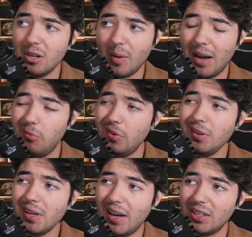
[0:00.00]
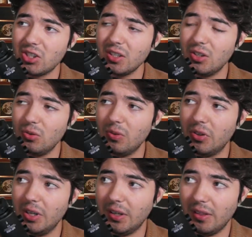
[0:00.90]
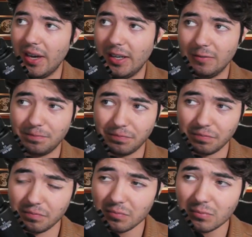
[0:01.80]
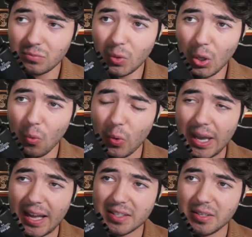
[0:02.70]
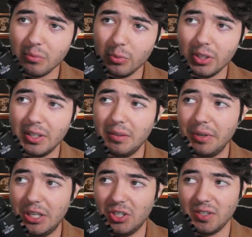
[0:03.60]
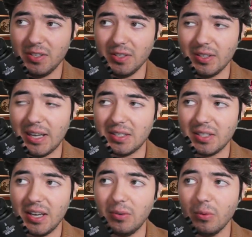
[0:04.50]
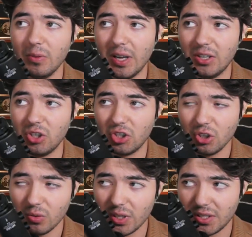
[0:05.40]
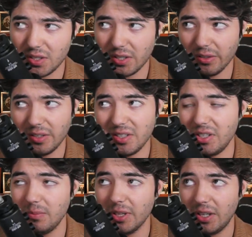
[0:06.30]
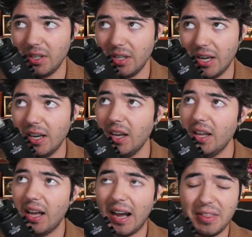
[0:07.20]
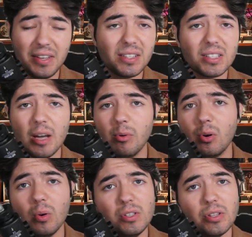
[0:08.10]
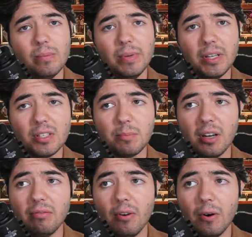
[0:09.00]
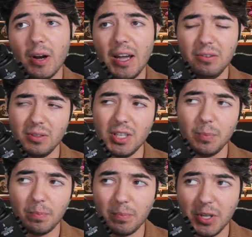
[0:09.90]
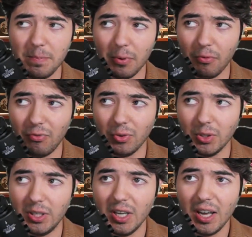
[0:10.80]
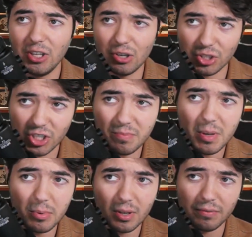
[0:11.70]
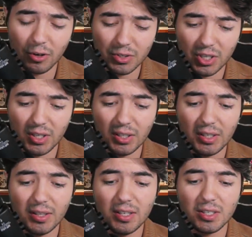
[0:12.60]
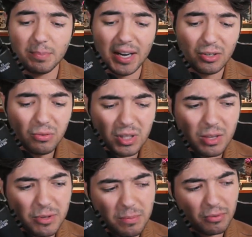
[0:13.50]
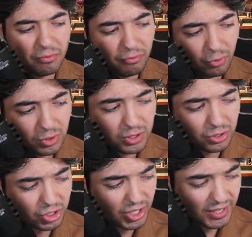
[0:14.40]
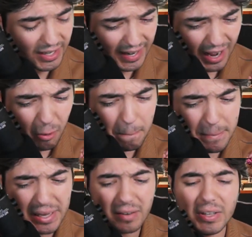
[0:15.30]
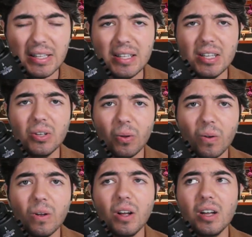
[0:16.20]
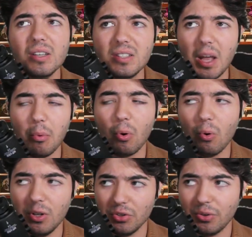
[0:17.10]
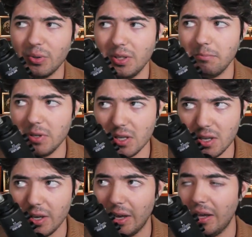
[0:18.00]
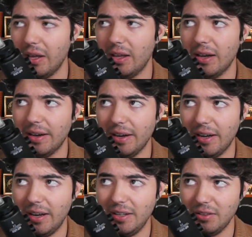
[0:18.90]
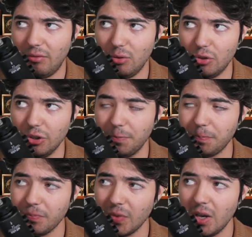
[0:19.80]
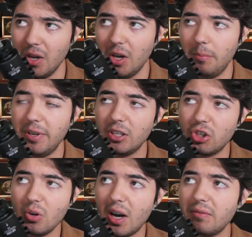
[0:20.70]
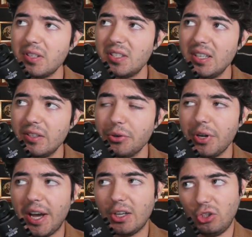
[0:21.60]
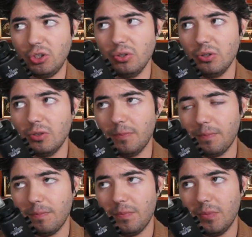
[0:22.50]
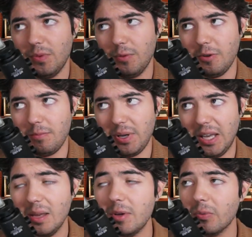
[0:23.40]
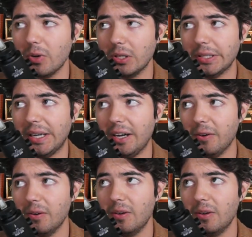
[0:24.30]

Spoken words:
I really actually do think that we had some real innovations this last cycle that just don't necessarily seem like it yet. I think stablecoins are the biggest by far. I don't think people fully, some people have articulated this, but I don't think people fully understand yet how big of a deal stablecoins are going to be in the future. Because you have this international payment rail now